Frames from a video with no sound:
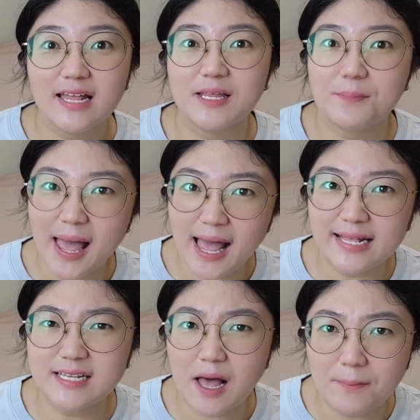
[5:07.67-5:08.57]

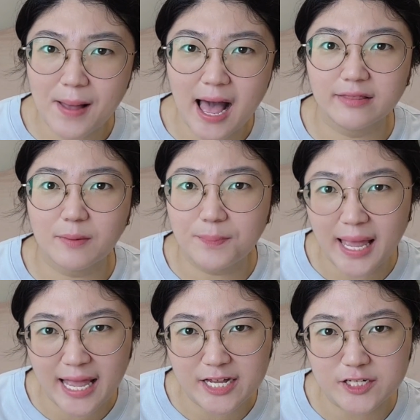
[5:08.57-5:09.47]
depends upon the
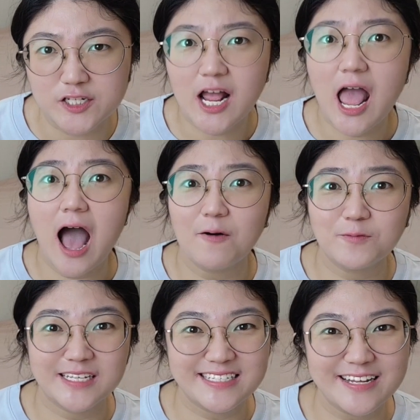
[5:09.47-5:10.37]
pitch
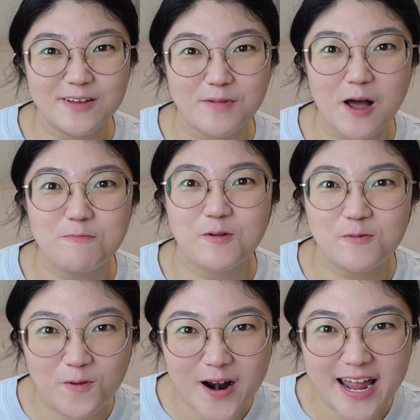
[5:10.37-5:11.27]
of the syllable
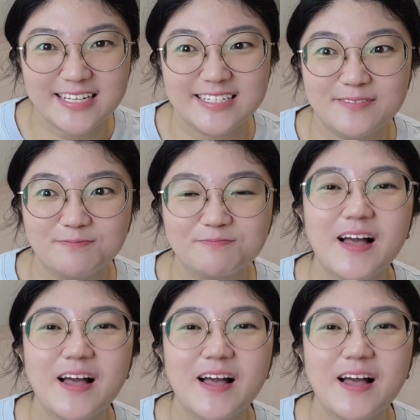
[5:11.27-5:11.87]
before it.